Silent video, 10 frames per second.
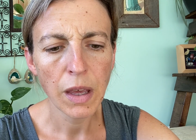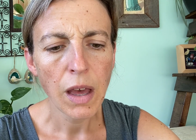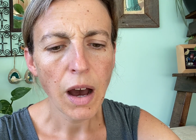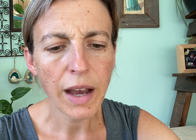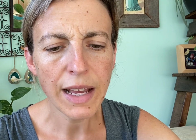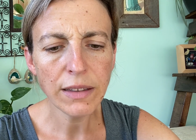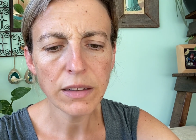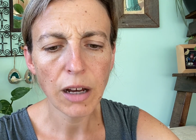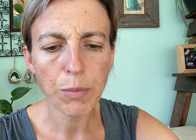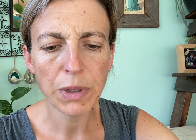I ended
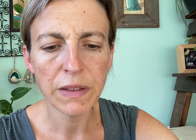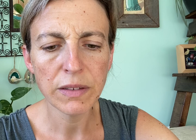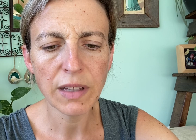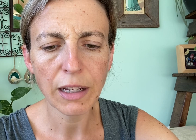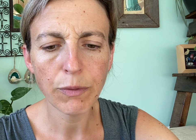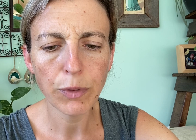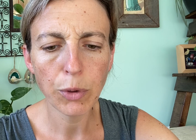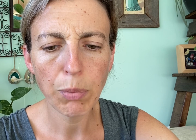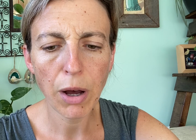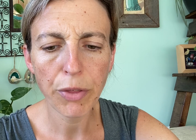up in the second floor
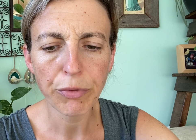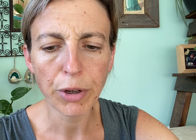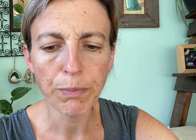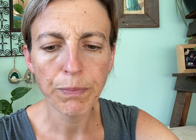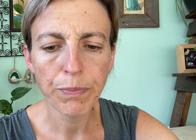bathroom.